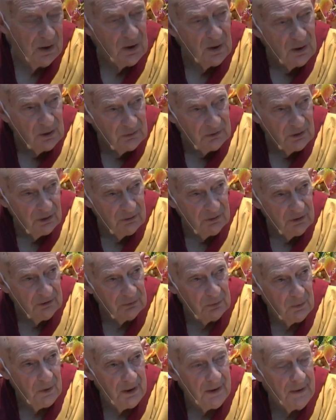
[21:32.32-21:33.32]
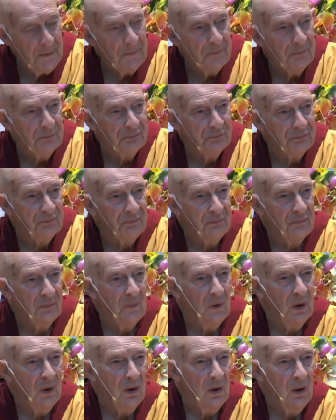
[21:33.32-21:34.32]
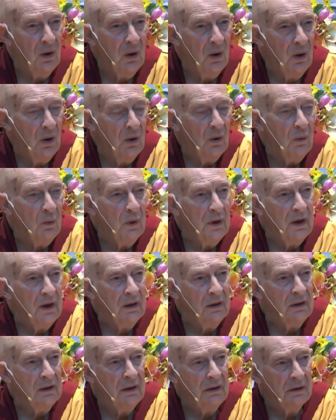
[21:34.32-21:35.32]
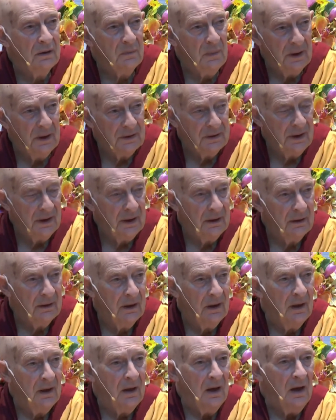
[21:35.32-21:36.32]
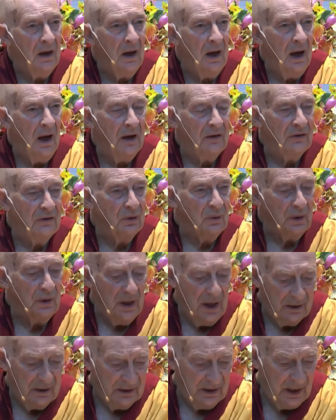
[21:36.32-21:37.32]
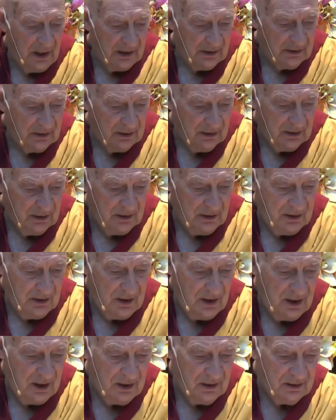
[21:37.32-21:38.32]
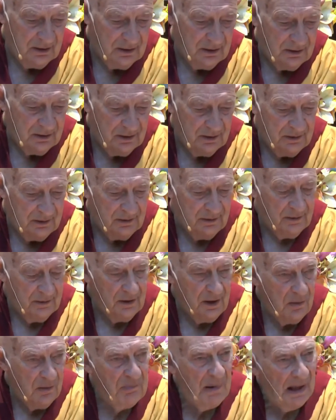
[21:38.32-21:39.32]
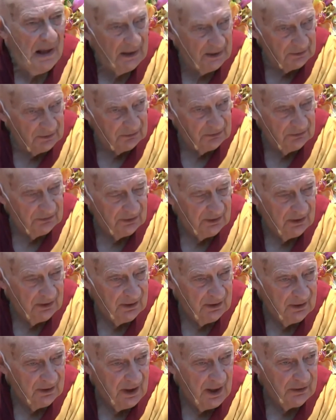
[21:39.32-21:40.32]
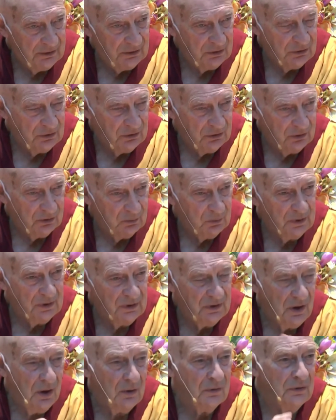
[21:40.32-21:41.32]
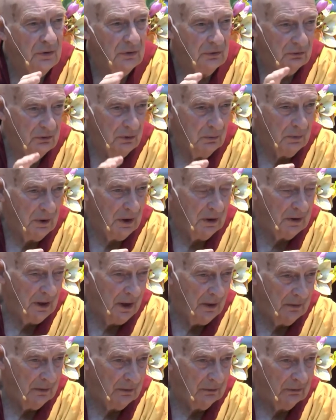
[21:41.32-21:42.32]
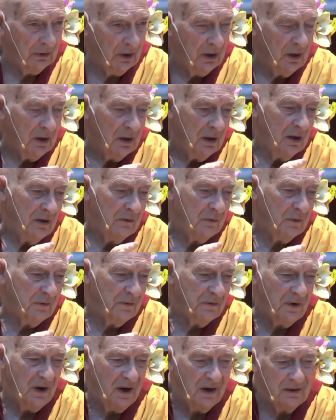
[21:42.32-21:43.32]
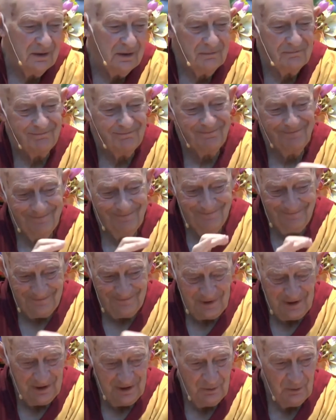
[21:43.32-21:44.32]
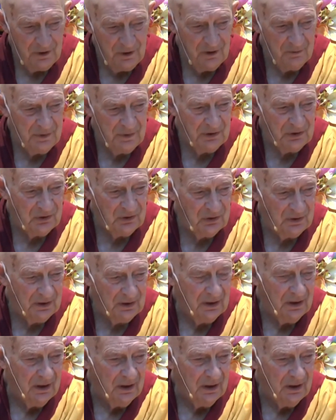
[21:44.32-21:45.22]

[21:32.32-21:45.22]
So in this way, we need to meditate until we gain a balanced attitude and we don't discriminate others. If we find we habitually